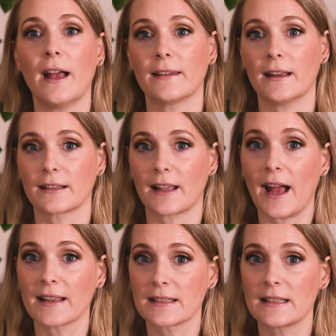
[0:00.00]
asiatic
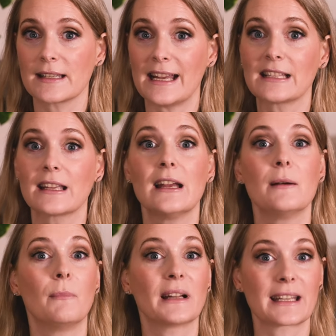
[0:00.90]
acid, and
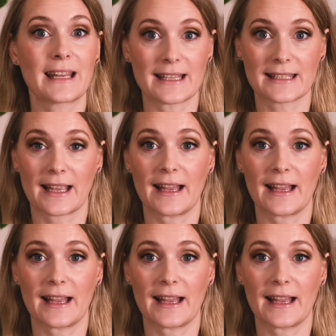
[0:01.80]
maricassic